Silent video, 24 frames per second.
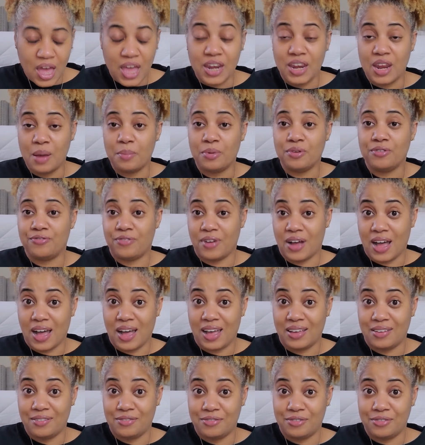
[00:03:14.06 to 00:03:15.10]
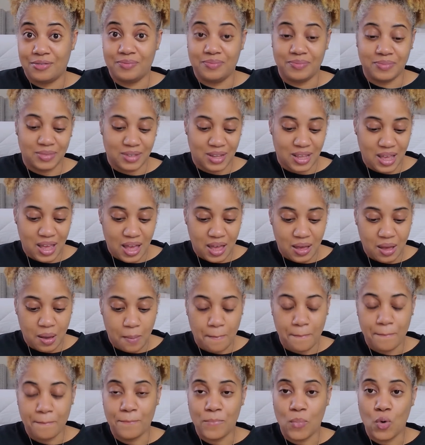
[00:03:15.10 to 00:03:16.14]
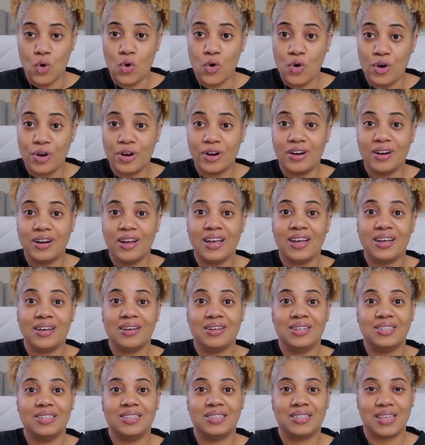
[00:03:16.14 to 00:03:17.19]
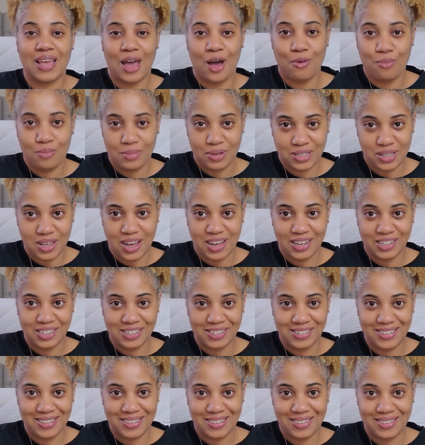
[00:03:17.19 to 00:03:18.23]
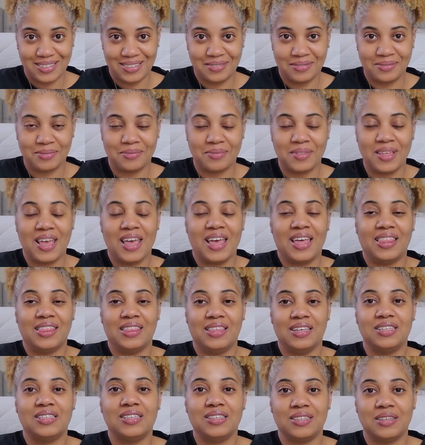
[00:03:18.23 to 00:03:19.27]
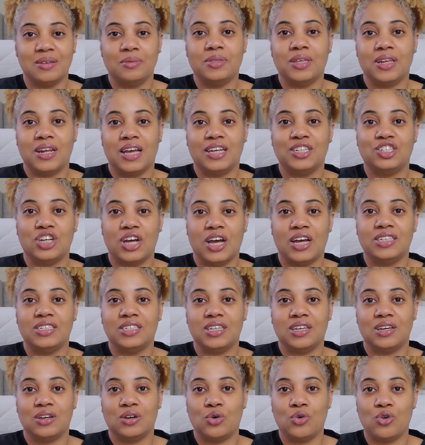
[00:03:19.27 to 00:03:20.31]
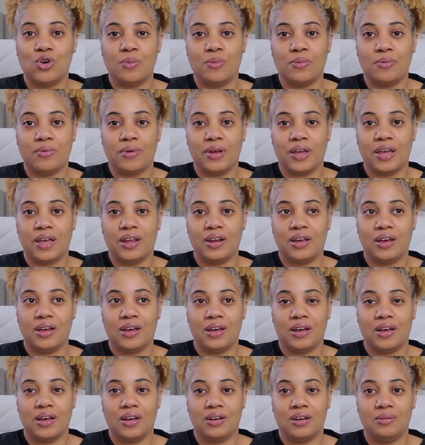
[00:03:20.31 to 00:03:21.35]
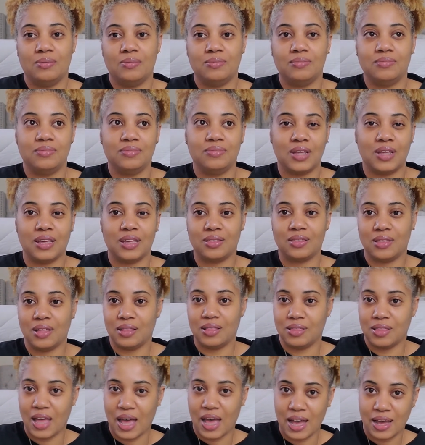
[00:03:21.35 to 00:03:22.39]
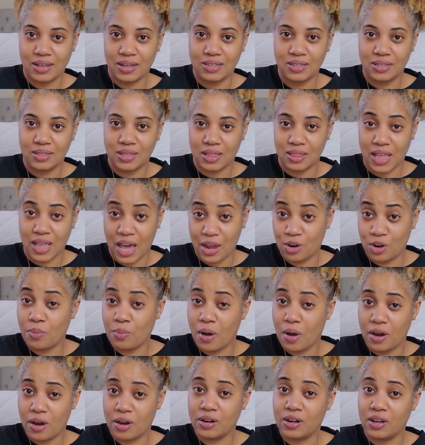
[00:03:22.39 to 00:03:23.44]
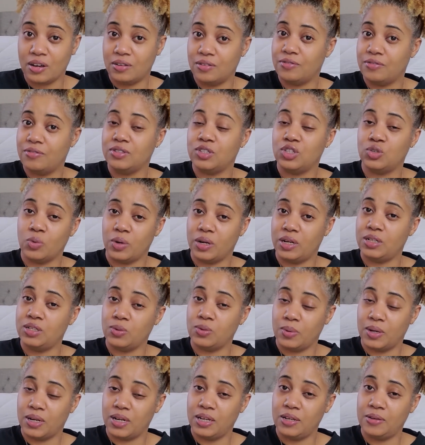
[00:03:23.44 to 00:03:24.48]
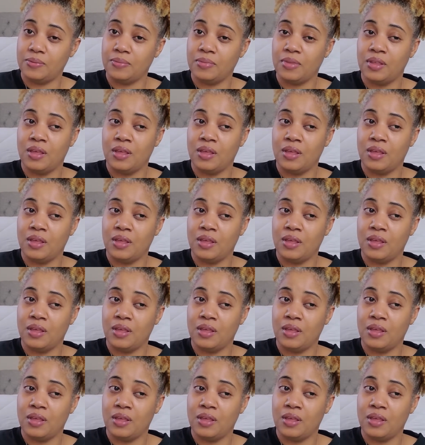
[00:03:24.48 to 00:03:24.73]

Number five, more scalp massages this is something I tried to incorporate um, like the last, the latter part of 2020.